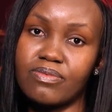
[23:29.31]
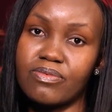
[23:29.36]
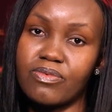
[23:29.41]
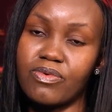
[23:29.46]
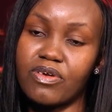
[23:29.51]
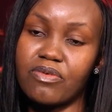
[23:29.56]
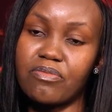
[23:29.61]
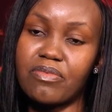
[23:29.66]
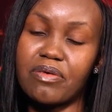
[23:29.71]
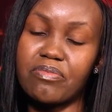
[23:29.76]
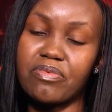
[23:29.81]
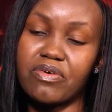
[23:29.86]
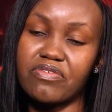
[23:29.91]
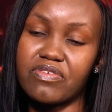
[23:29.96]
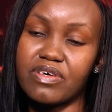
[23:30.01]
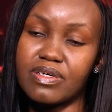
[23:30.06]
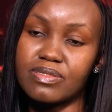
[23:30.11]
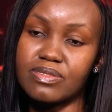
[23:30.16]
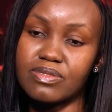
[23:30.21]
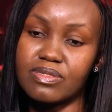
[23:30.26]

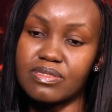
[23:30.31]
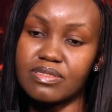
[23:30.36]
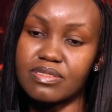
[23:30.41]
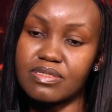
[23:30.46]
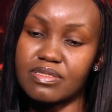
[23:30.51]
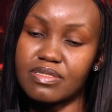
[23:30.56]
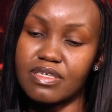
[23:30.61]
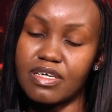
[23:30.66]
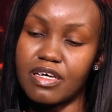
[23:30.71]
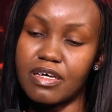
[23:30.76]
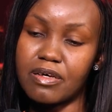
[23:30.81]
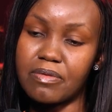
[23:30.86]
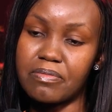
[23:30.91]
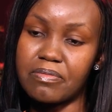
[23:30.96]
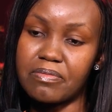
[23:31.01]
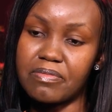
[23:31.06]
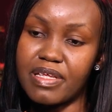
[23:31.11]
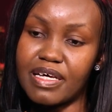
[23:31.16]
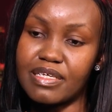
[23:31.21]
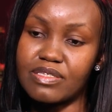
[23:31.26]

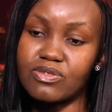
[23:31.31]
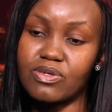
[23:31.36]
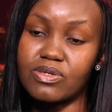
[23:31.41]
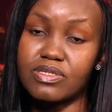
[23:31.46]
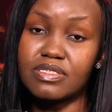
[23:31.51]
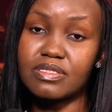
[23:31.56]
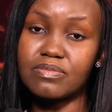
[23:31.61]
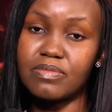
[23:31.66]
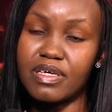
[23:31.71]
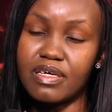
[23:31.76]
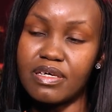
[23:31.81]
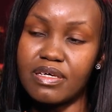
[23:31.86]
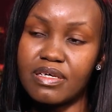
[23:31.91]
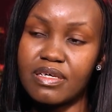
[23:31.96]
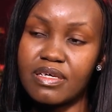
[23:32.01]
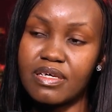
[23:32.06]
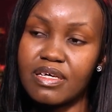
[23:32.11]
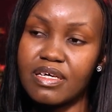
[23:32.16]
that taught me